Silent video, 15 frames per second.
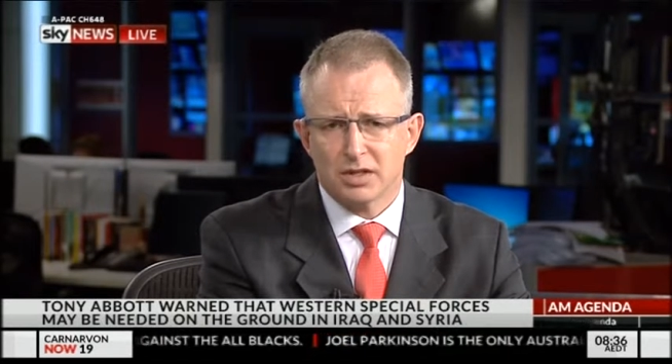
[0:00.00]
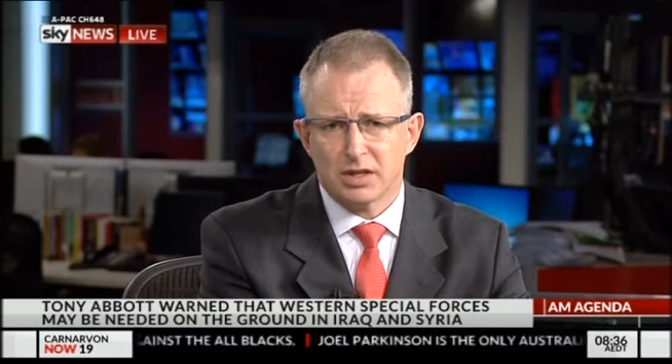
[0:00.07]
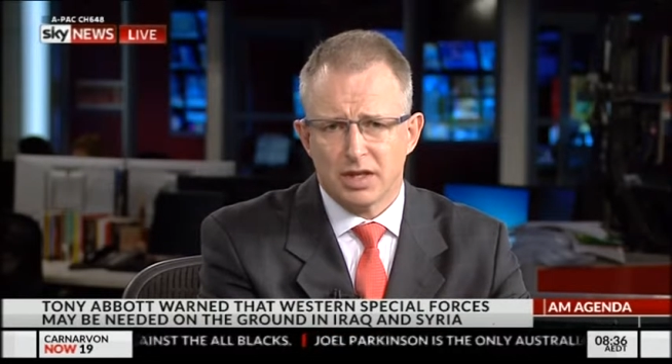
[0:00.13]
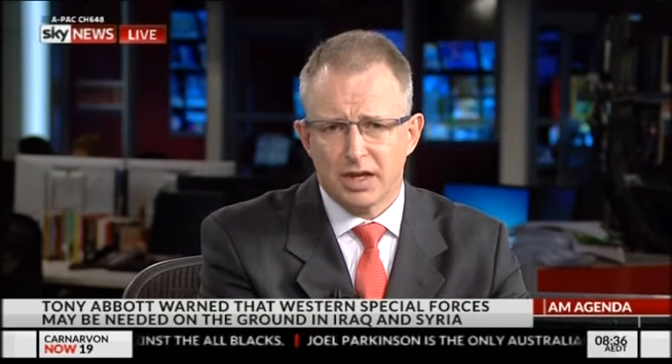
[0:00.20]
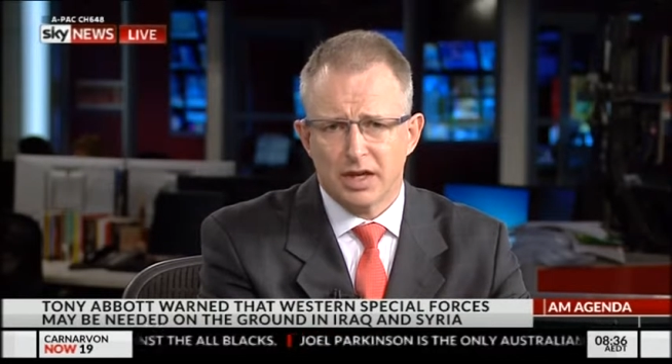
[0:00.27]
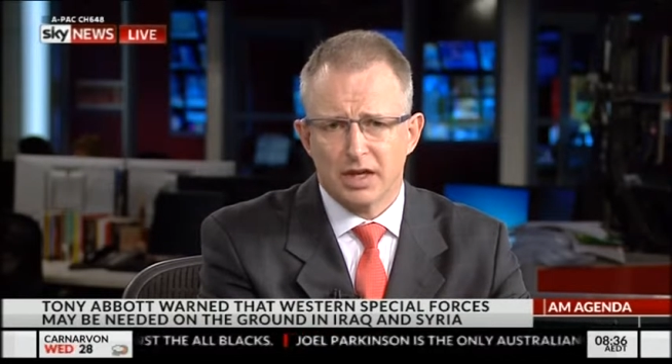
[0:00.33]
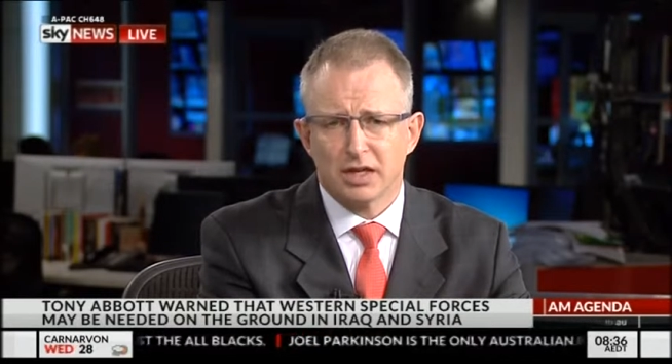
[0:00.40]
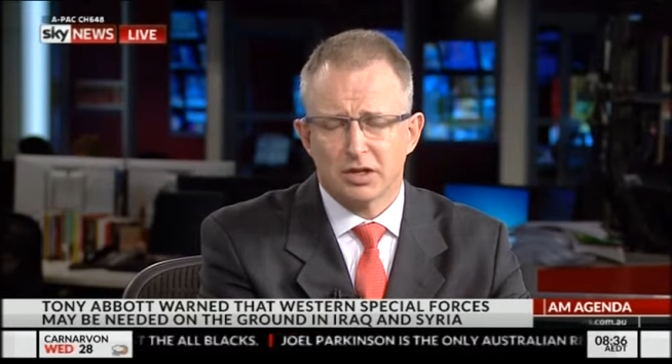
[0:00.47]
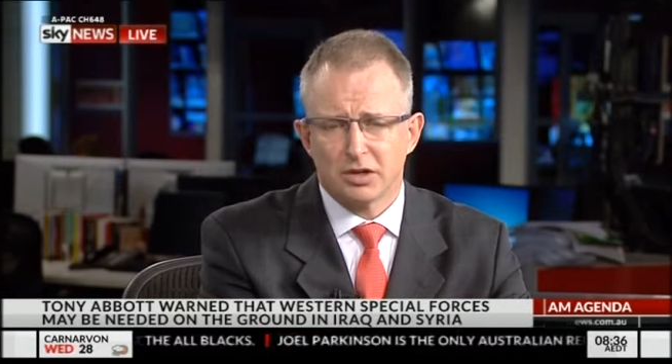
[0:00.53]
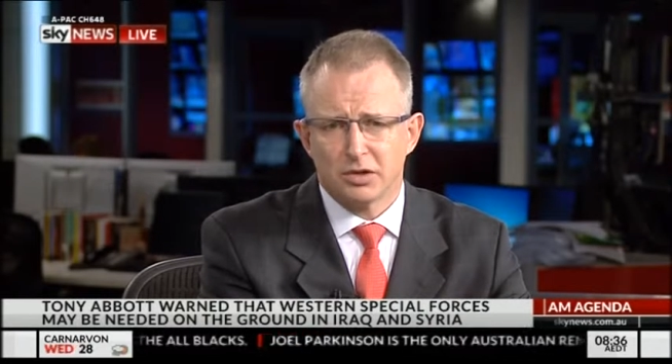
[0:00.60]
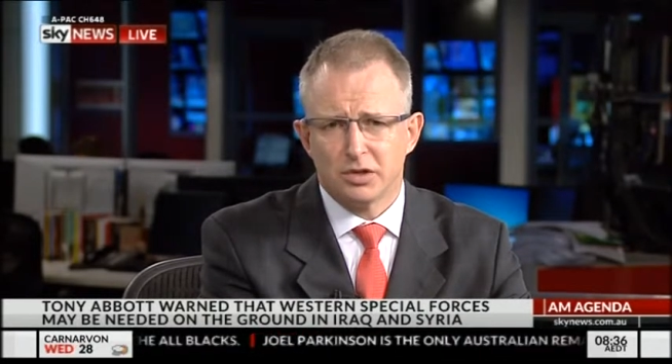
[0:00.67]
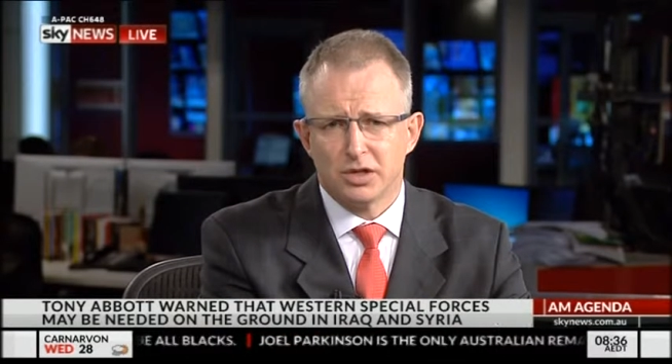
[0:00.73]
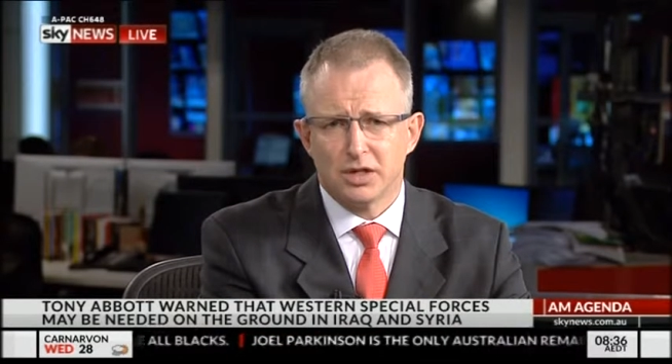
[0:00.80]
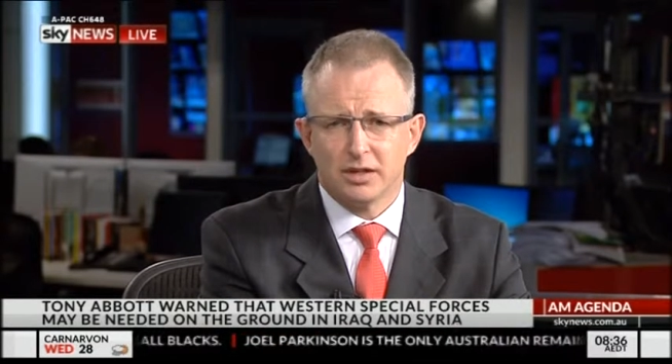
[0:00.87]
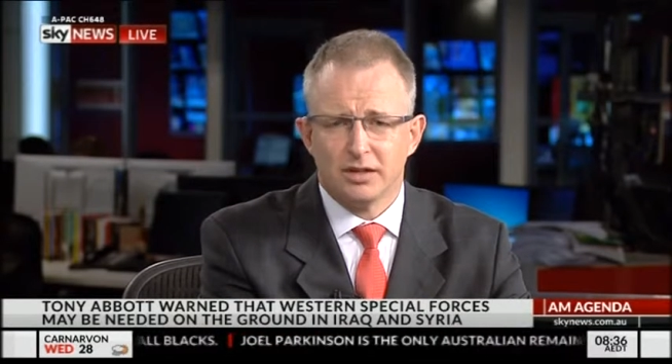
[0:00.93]
uh,
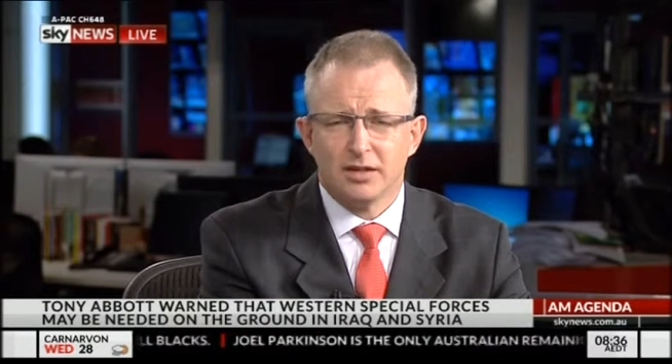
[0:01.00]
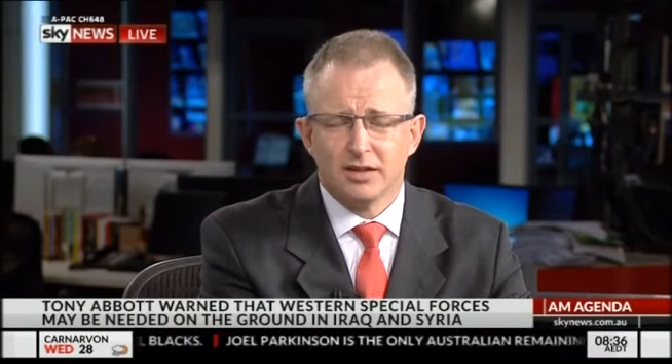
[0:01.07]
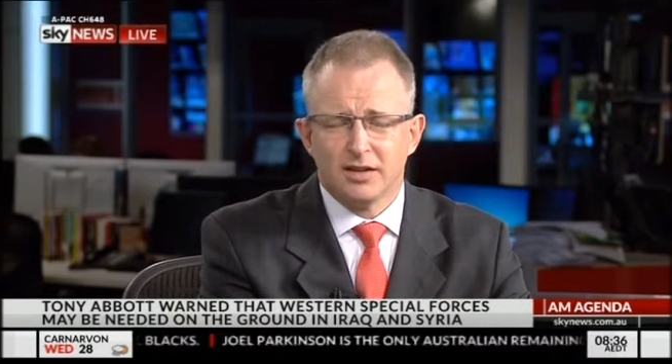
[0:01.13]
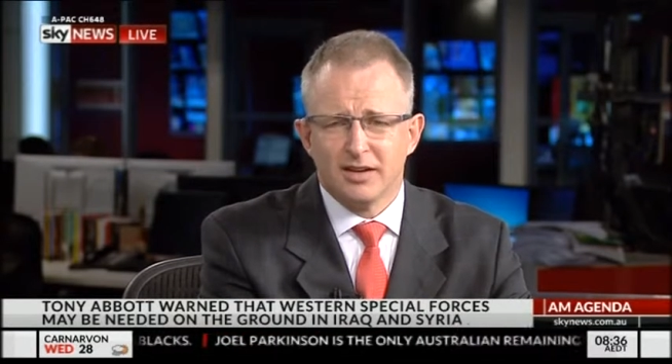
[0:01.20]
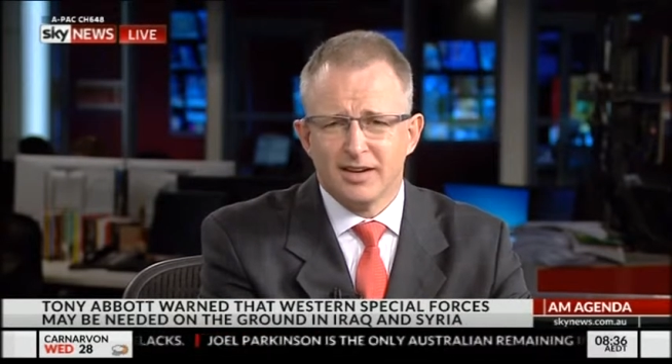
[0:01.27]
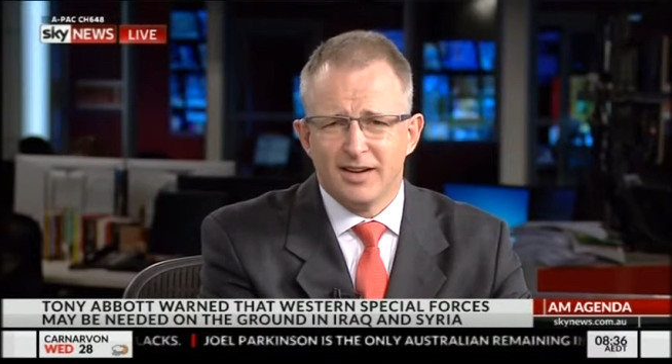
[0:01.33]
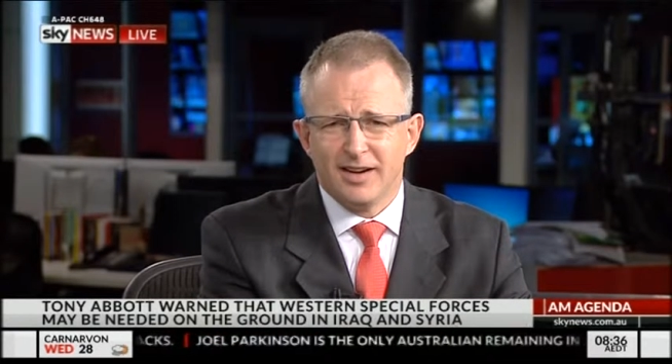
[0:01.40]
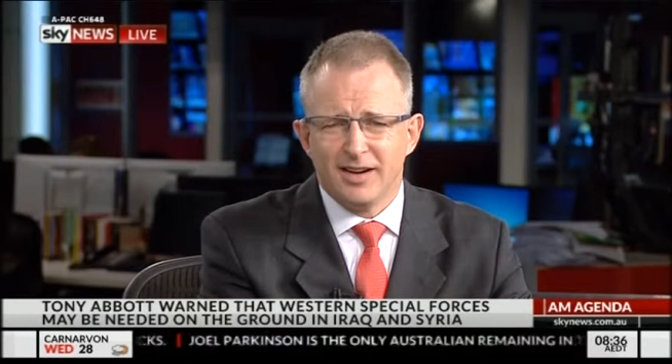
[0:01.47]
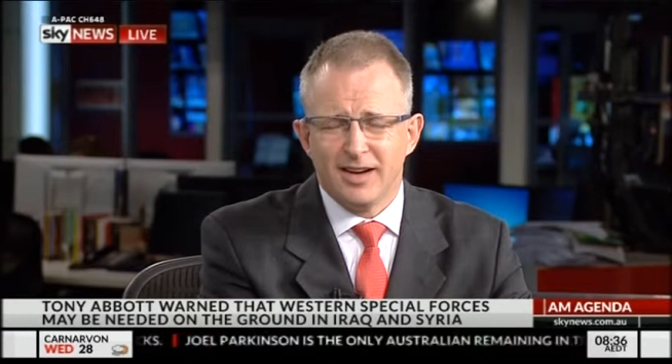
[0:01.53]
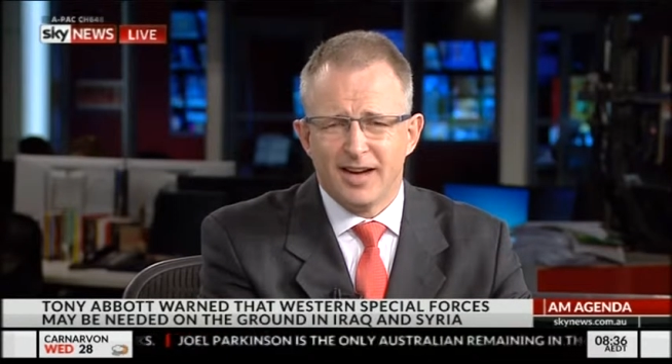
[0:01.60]
including uh,